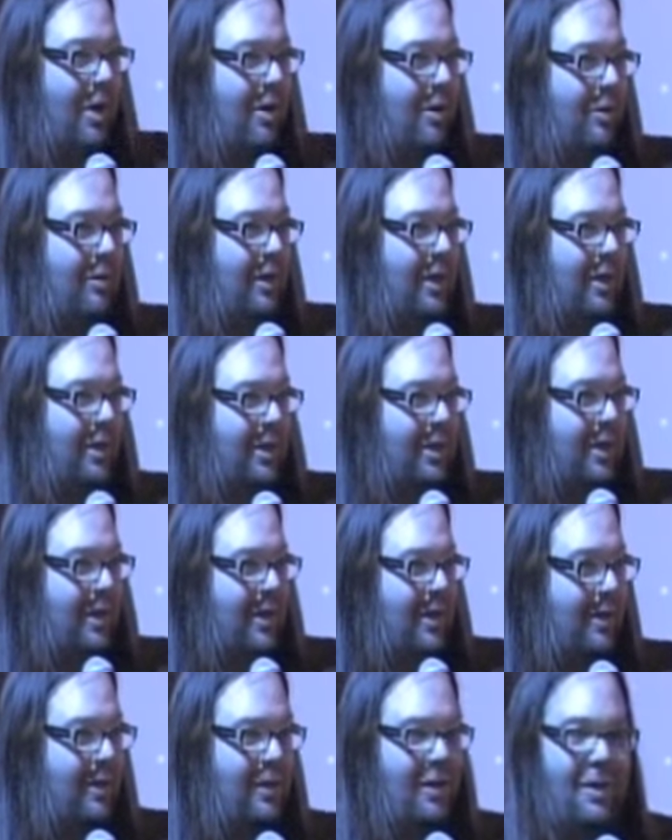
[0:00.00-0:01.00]
yo, like.
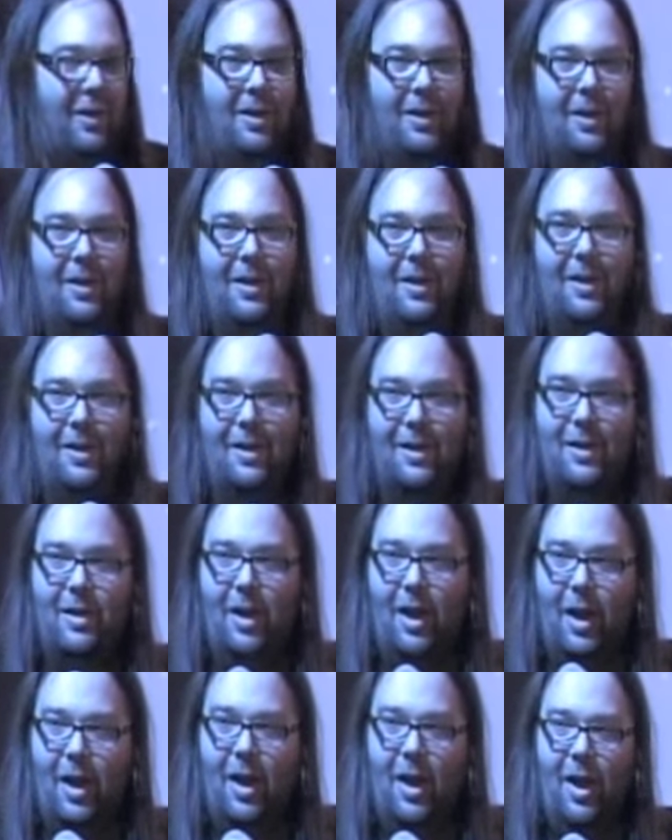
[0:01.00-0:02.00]
Uh,
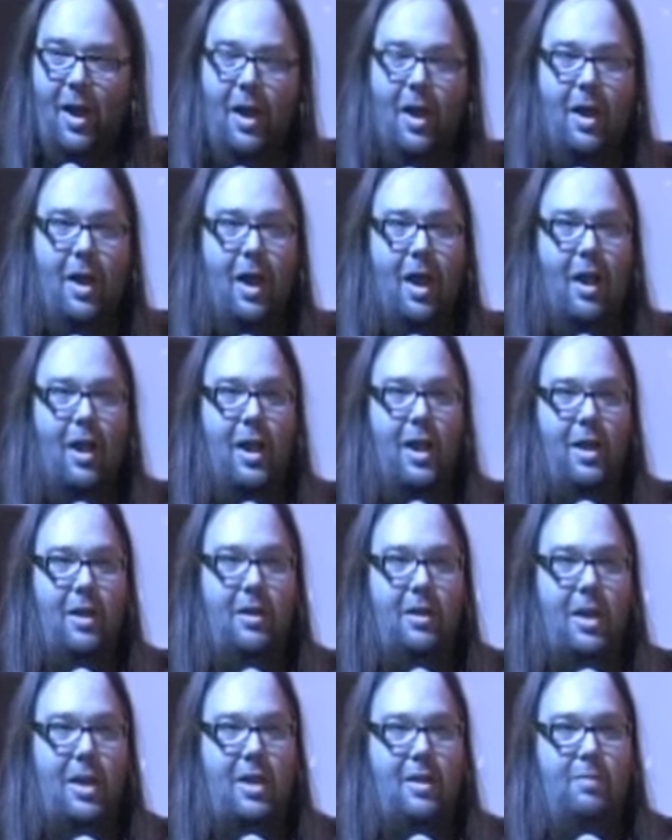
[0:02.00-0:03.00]
yeah, uh, he,
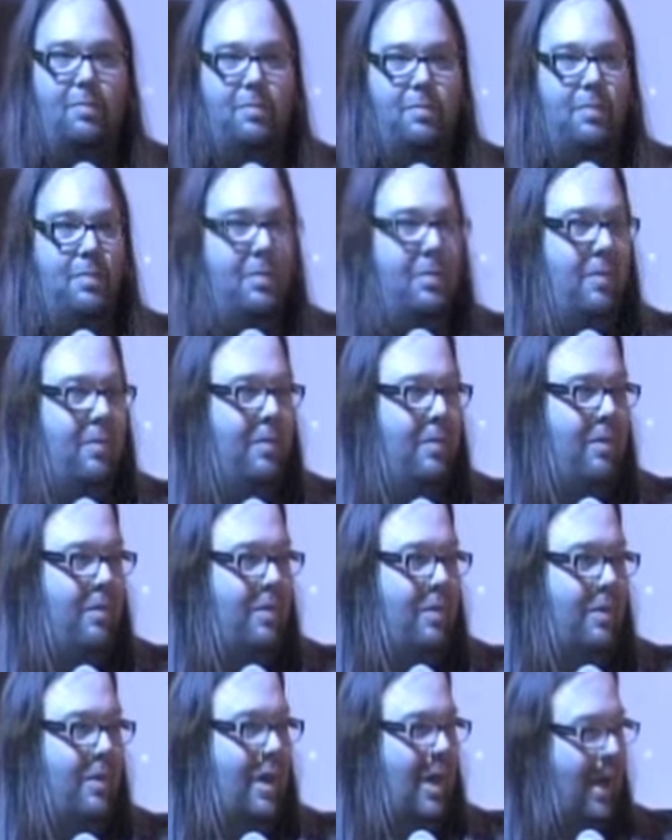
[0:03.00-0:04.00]
he,
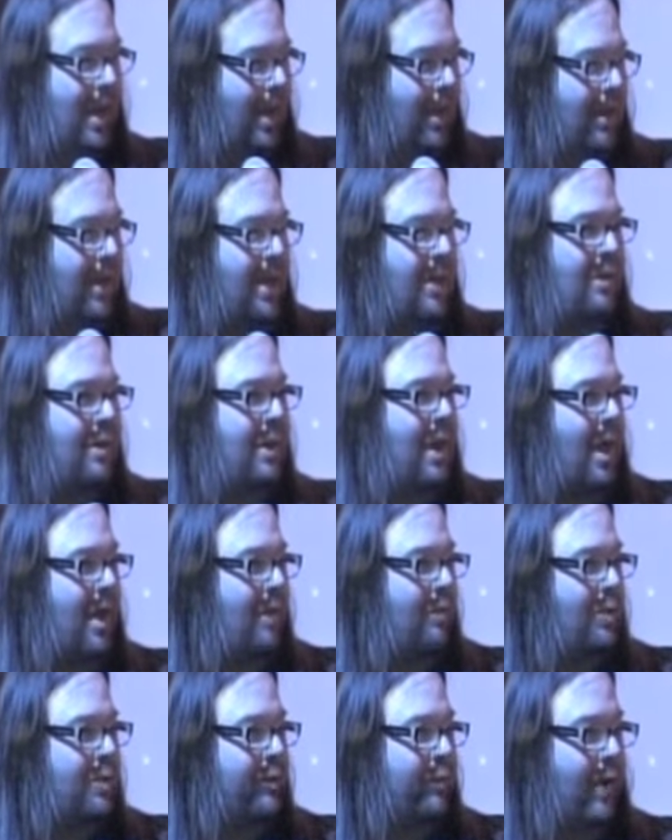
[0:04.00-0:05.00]
yeah, he.
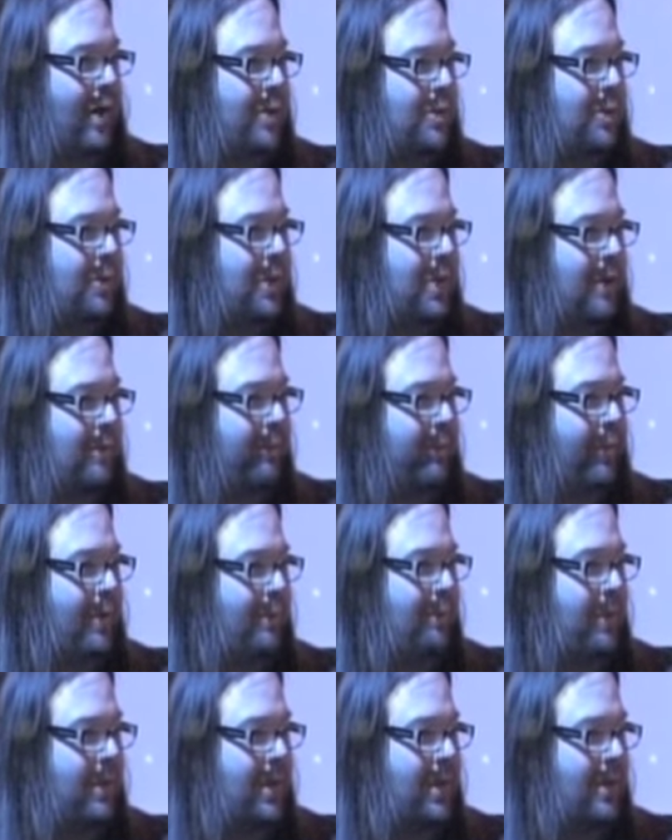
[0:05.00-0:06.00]
I was friends with him for
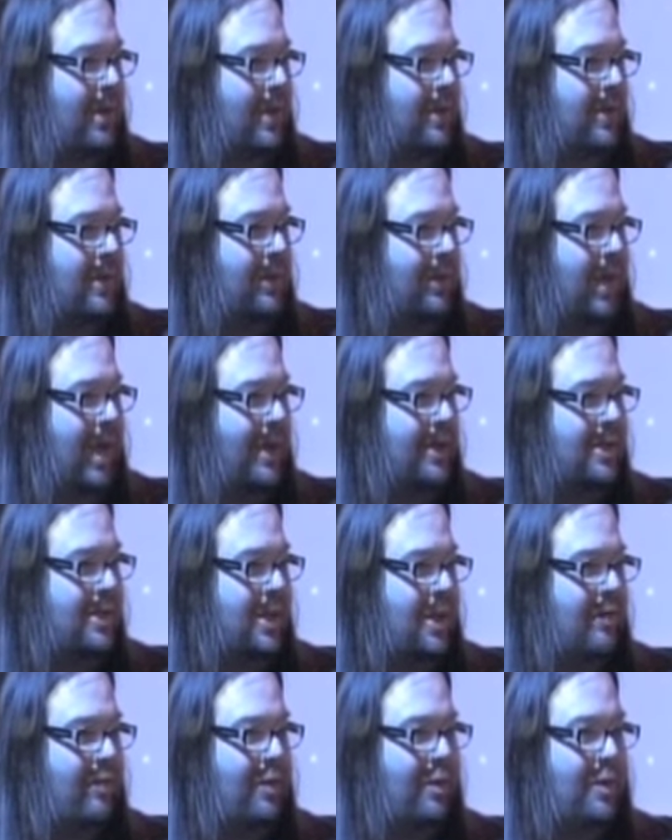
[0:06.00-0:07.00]
a bit. I did the last
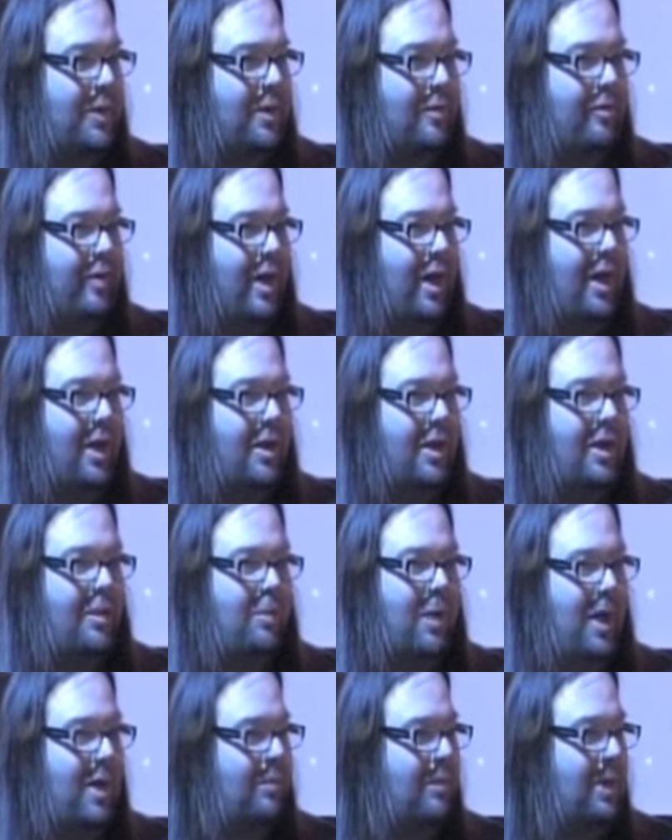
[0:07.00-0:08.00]
interview with LaVey, and he
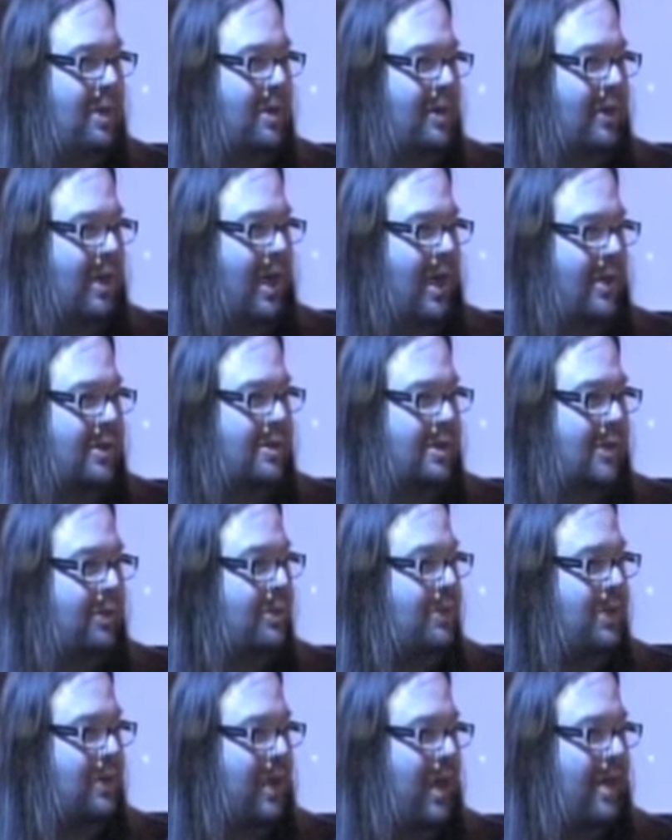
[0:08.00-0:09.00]
made me the last. That
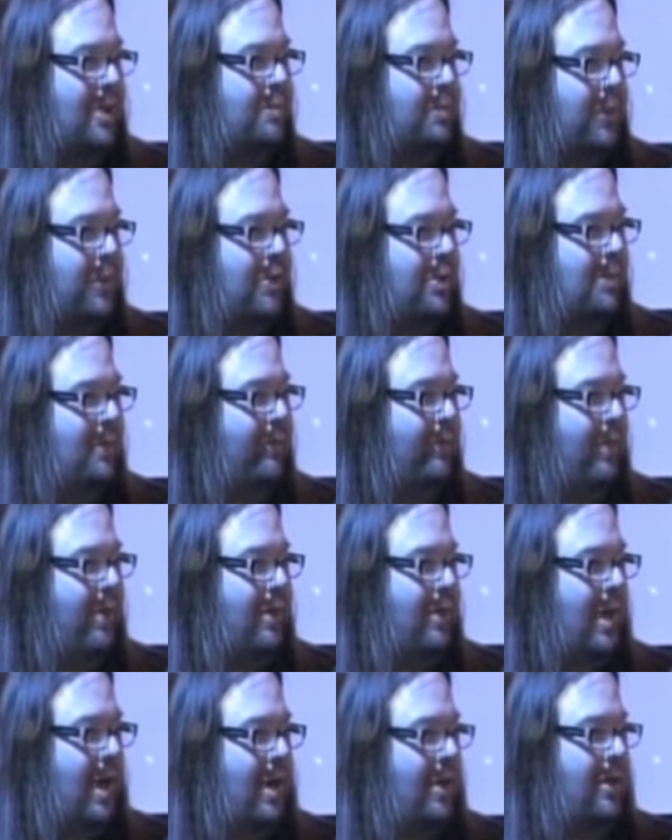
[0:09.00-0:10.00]
was the last person before
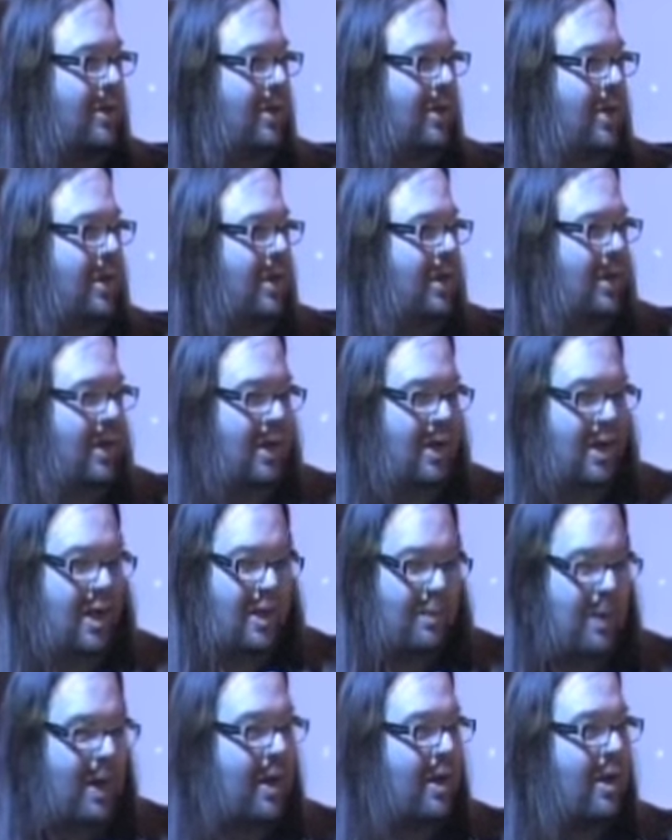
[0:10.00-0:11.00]
he died. To,
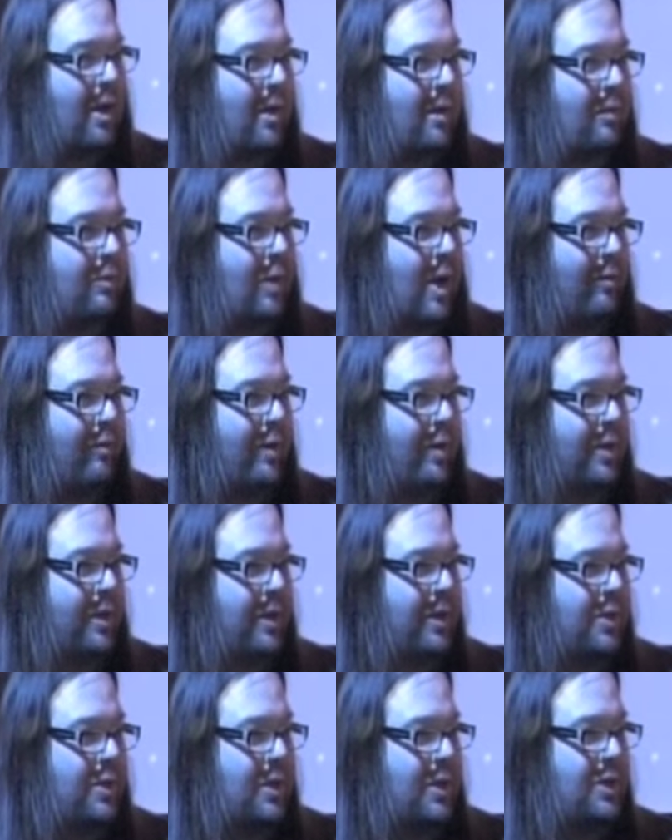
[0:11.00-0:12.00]
he made a reverend
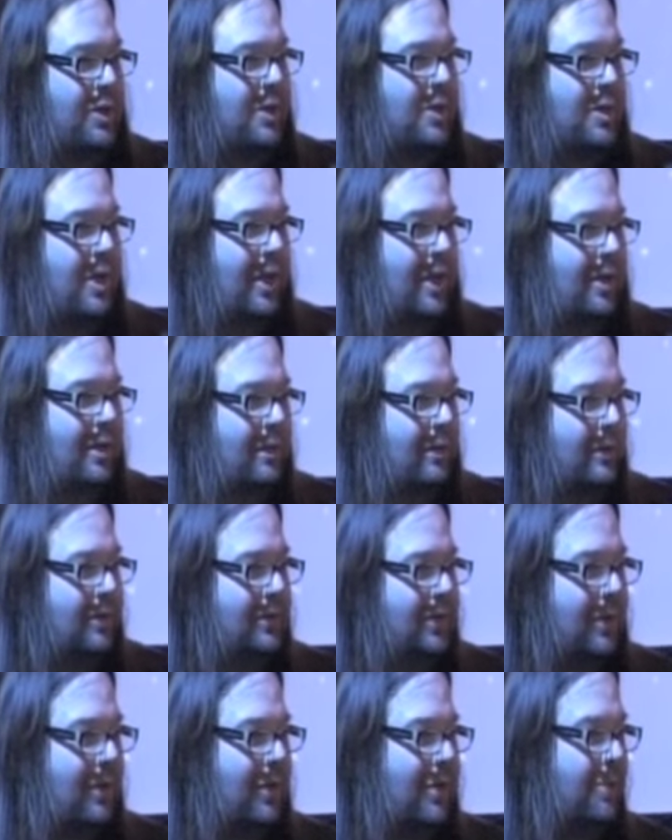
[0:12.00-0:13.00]
in the Church of Satan.
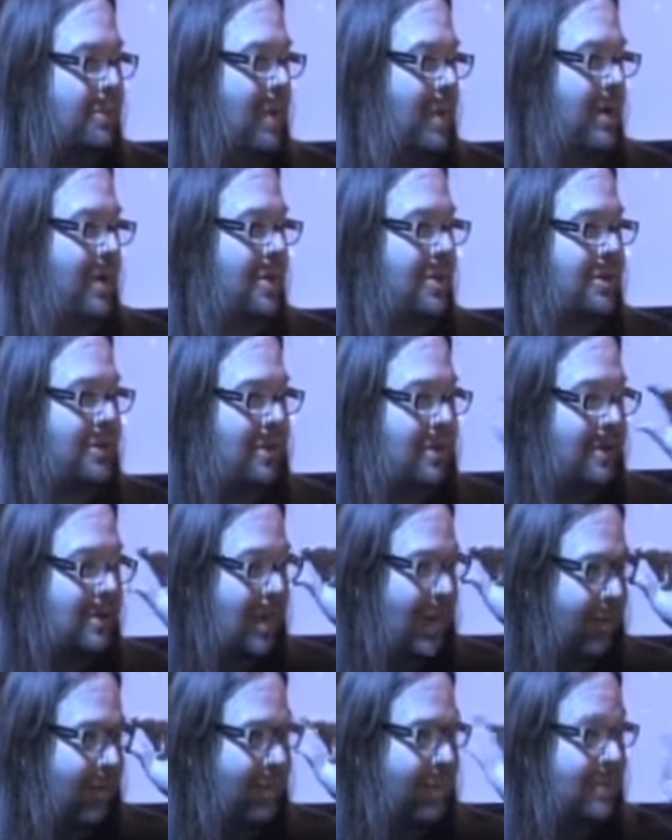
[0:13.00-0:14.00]
So there's my history in
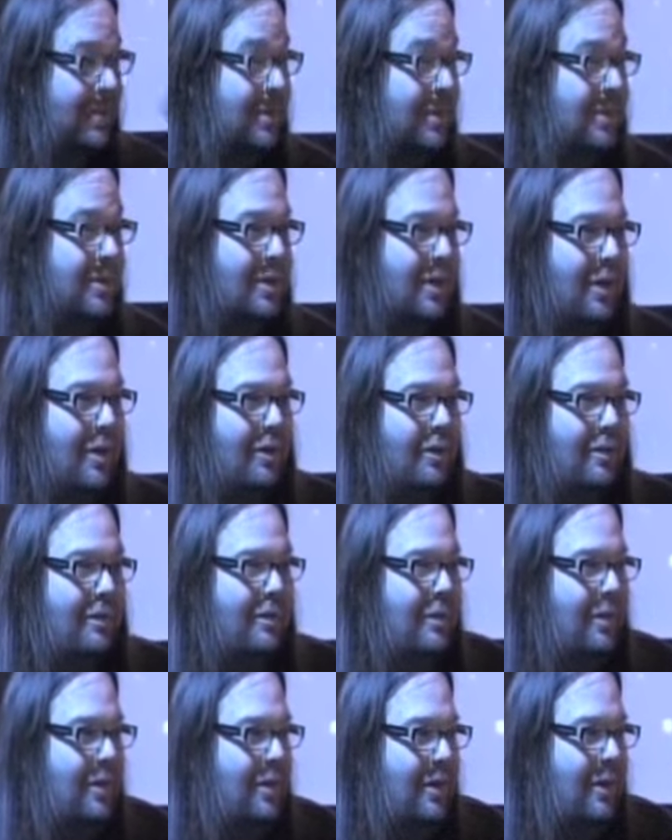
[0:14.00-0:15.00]
San Francisco. Oh,
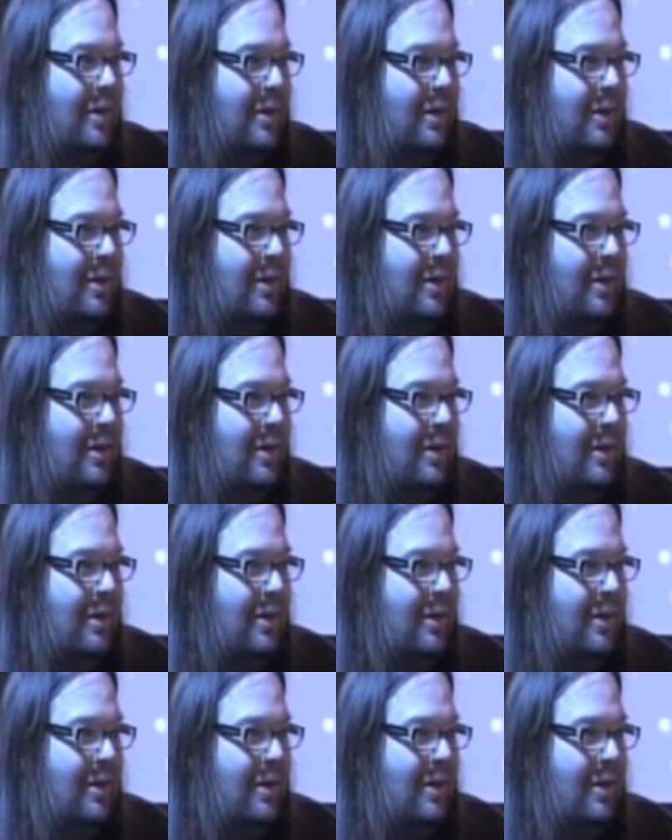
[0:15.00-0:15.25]
too bad.